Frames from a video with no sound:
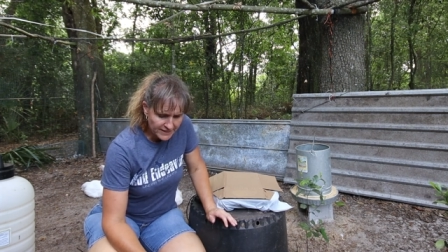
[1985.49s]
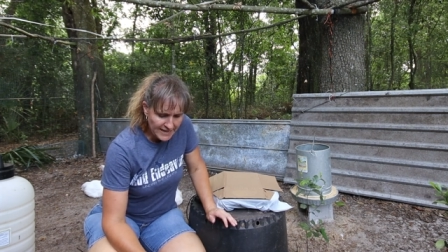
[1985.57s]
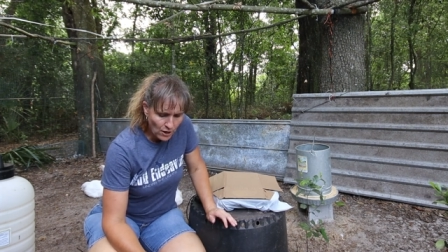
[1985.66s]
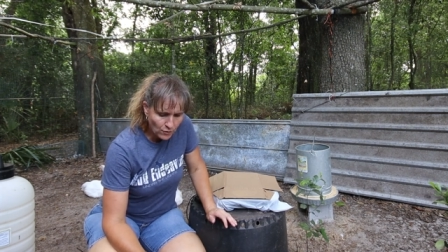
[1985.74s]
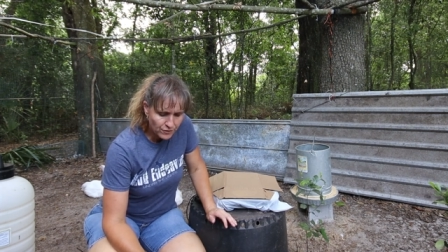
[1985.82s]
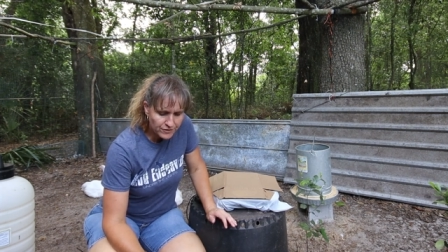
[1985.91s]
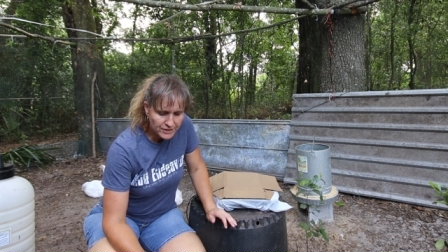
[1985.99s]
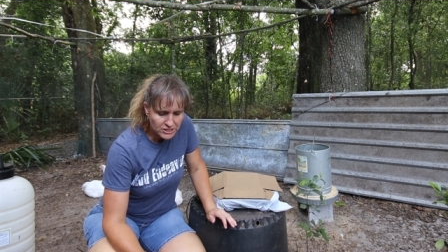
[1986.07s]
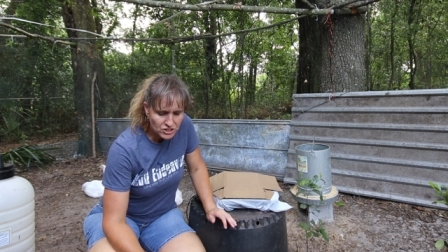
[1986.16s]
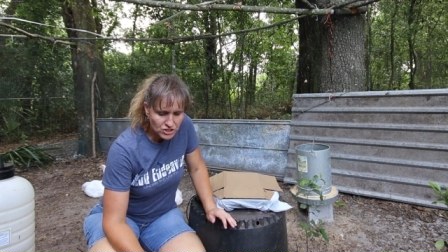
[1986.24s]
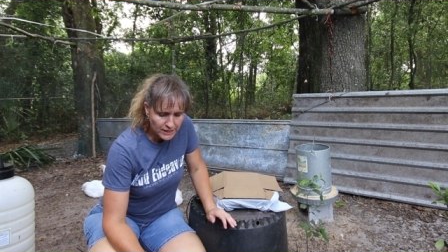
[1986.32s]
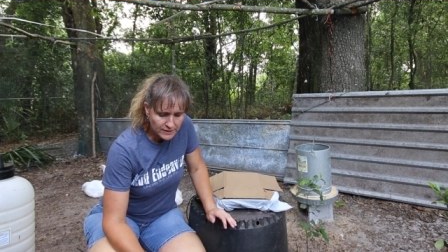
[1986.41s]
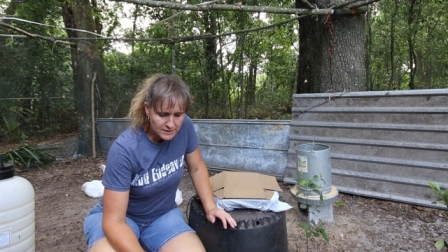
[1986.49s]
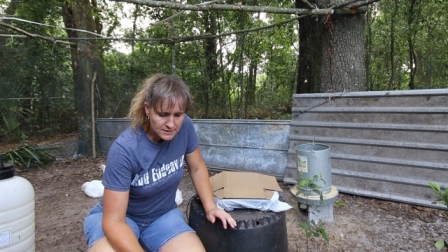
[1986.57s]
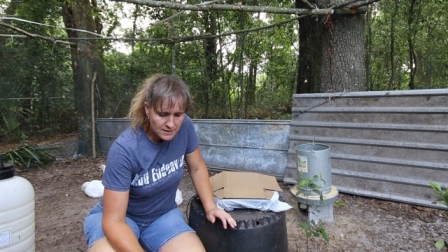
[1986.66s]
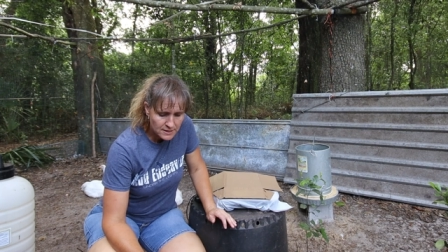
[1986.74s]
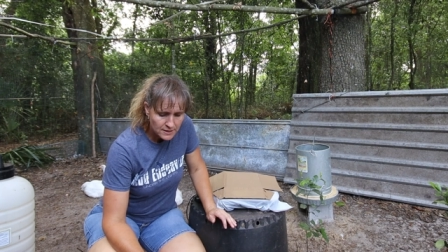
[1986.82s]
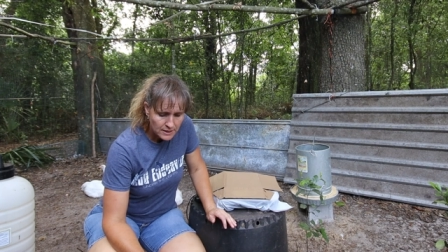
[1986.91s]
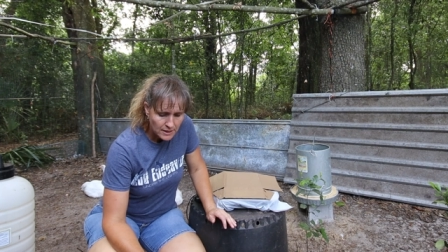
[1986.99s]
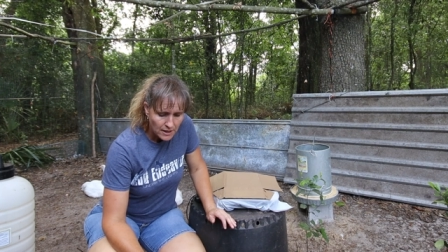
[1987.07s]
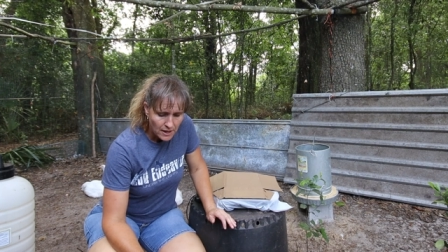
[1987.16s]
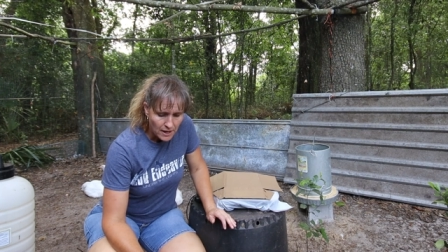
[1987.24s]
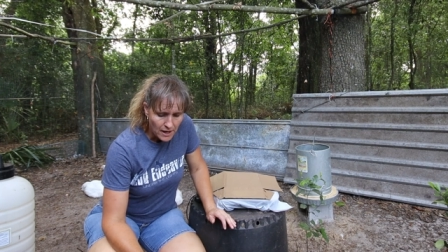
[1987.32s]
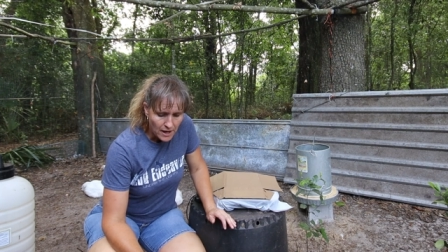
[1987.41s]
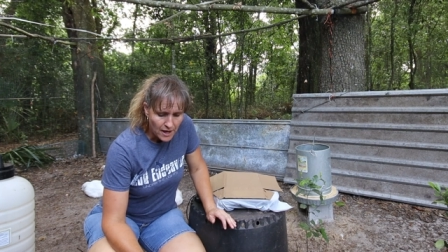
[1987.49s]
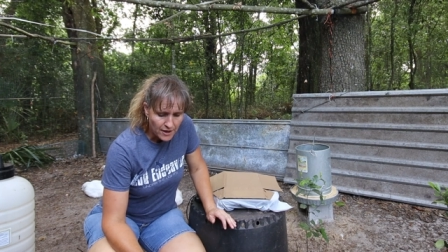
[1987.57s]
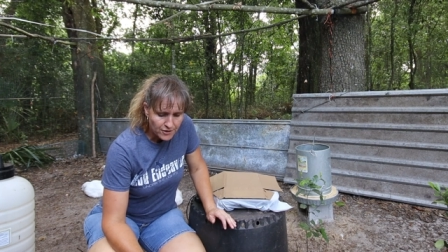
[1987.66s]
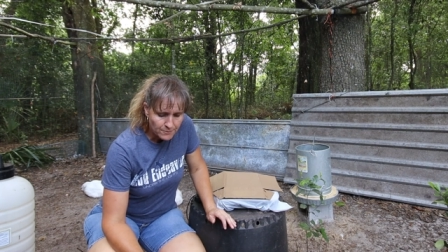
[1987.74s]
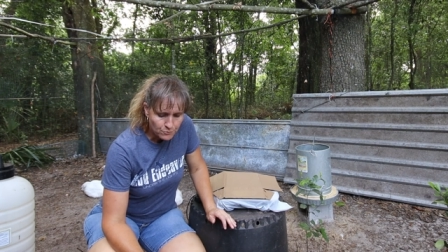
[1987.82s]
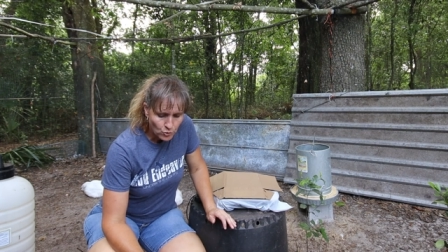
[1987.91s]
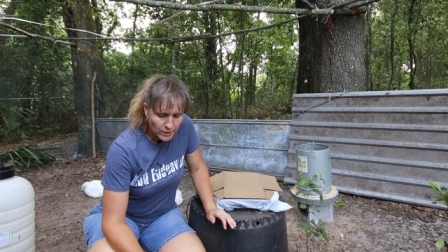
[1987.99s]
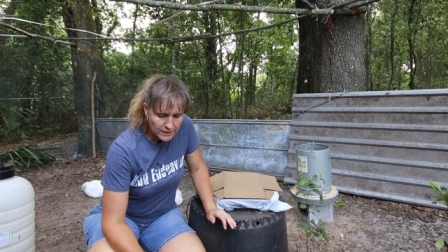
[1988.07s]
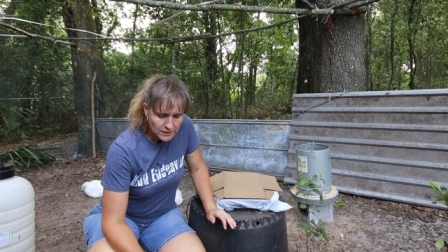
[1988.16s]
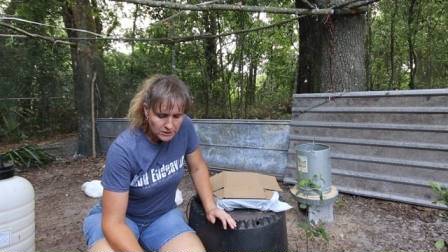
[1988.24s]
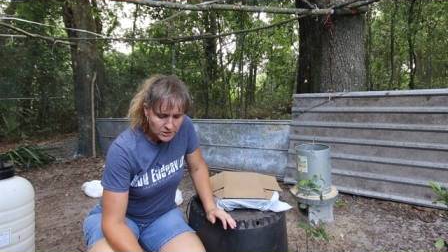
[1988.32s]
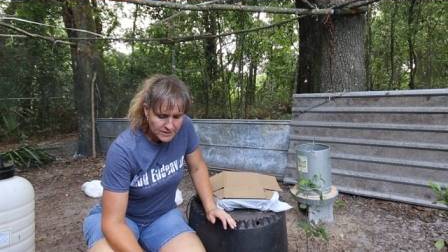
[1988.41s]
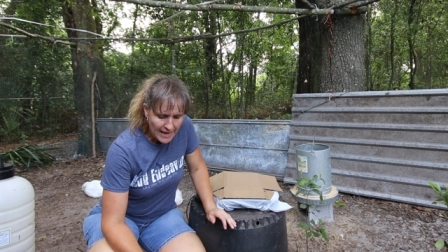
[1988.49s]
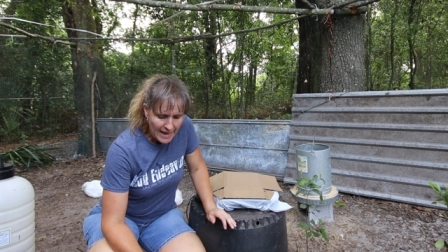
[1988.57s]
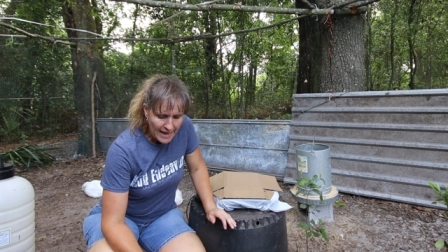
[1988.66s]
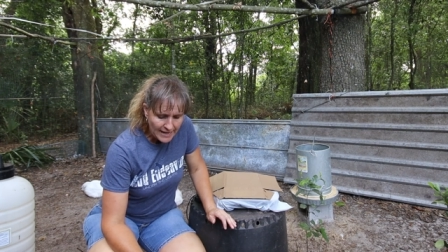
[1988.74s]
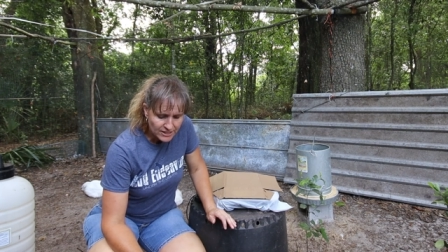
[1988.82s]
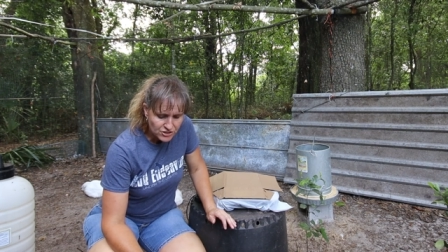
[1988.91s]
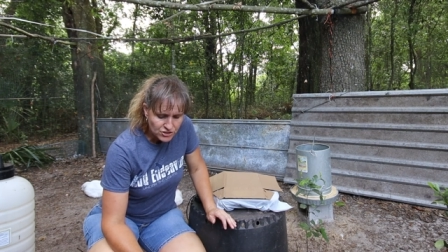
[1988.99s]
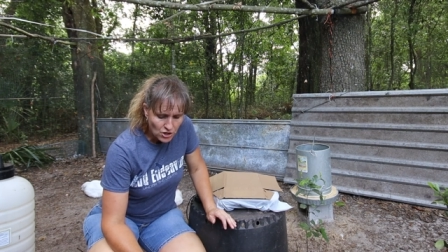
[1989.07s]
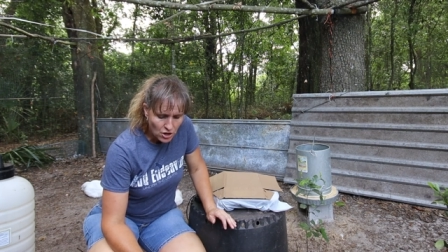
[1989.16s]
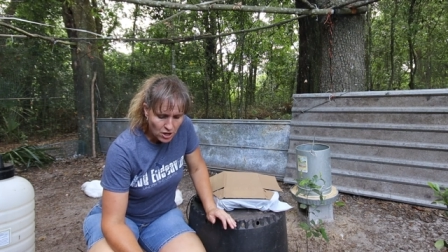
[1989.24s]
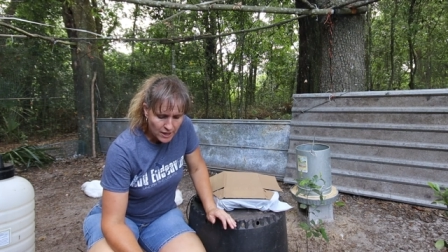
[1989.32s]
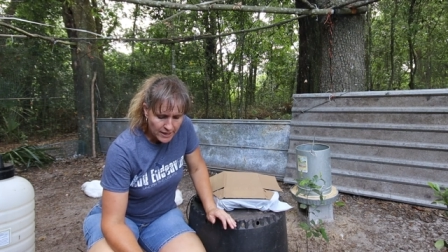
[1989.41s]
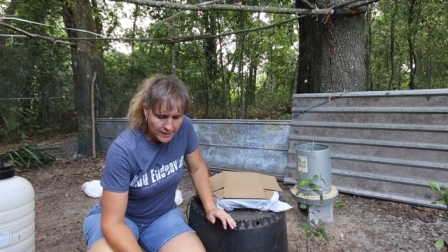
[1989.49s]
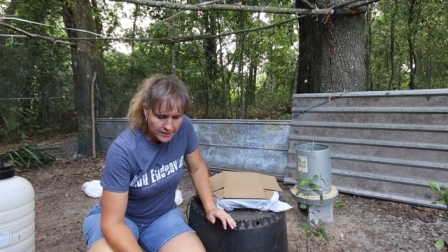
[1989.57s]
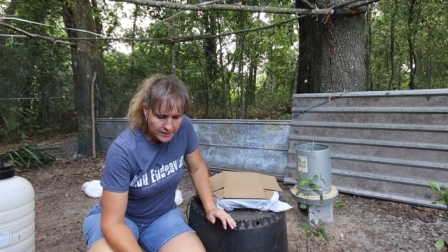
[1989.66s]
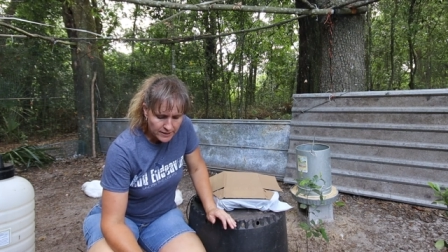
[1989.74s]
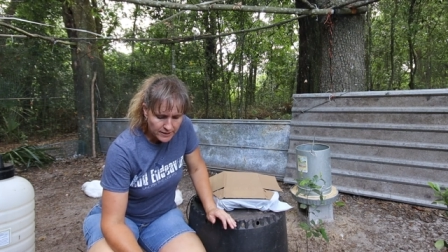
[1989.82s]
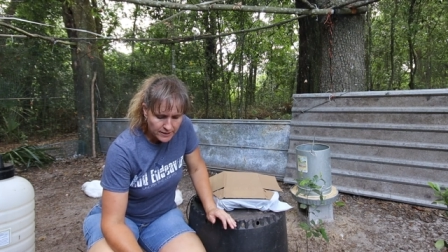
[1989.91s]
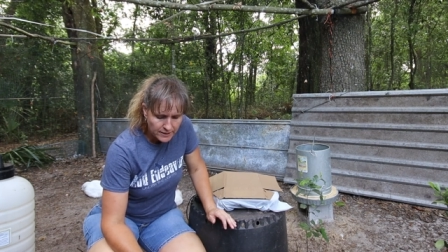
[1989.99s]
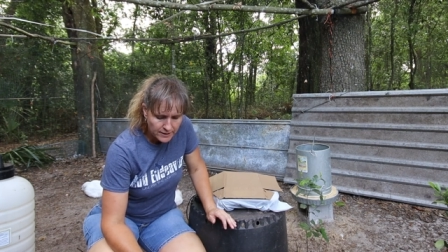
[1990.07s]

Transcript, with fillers: now the chicks, uh, the broilers hatched on